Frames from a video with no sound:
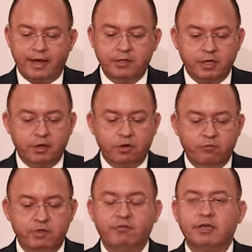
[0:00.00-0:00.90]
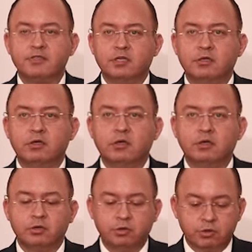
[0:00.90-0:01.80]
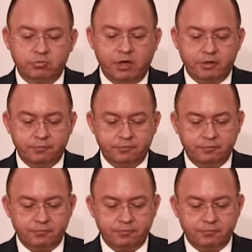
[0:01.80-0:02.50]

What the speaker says: anti-COVID vaccine to Ukraine.